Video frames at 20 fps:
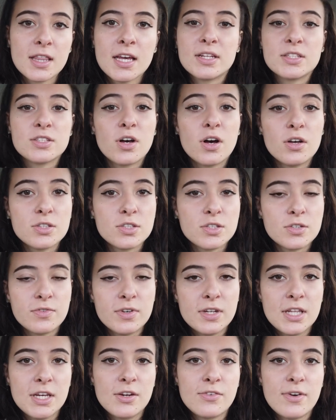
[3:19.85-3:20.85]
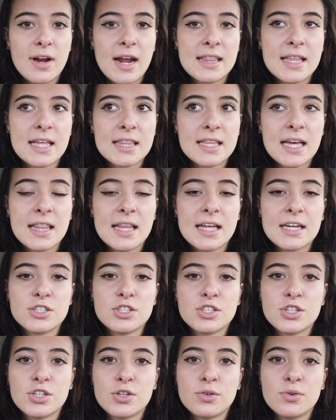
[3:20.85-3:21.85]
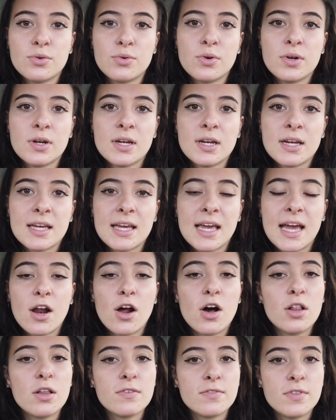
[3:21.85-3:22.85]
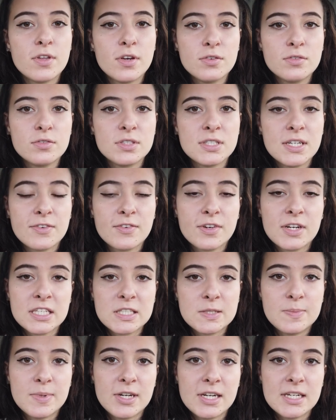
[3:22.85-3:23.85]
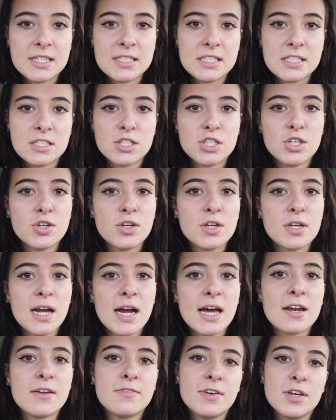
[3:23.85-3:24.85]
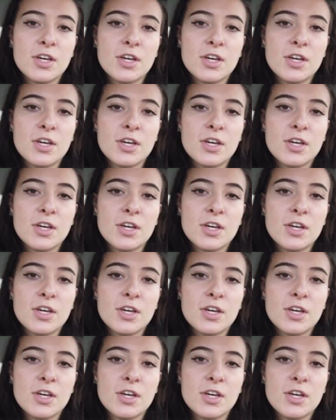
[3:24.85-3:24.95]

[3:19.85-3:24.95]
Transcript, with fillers: That's also really great that they let you get all of those different experiences so you can kind of